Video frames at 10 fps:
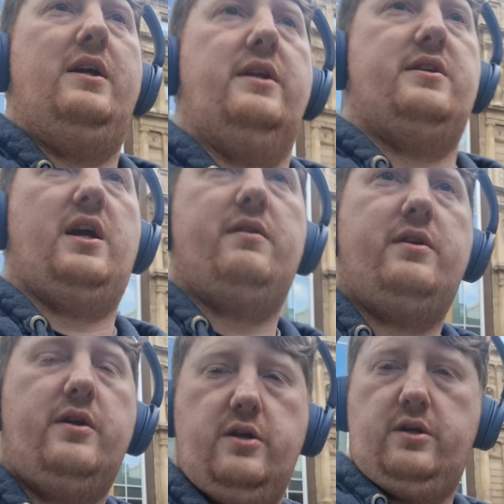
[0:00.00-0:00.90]
You
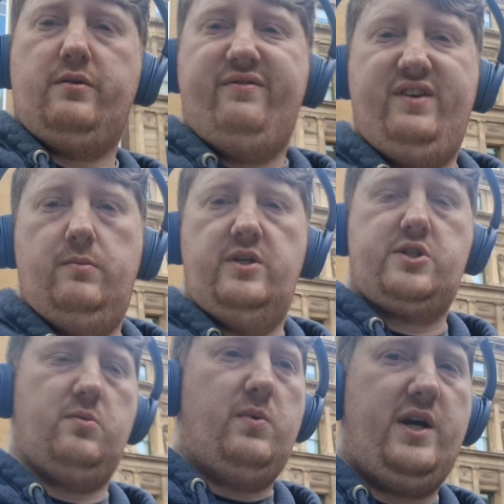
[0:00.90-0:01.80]
decide you're going to go and film it
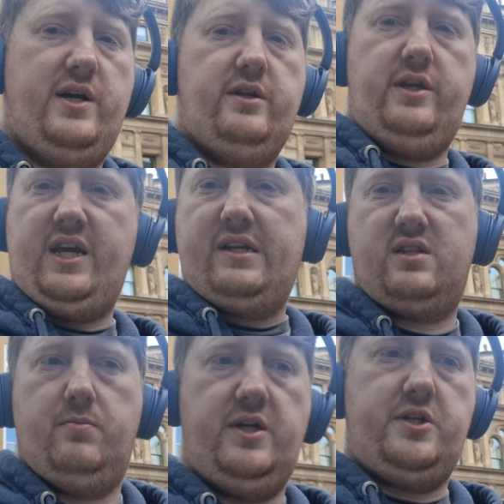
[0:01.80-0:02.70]
somewhere, you get
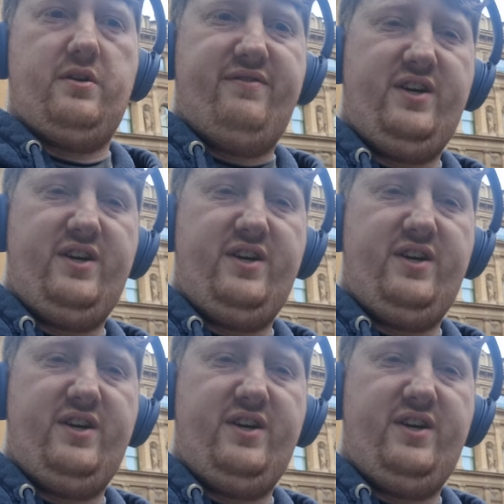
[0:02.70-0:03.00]
to the place you're going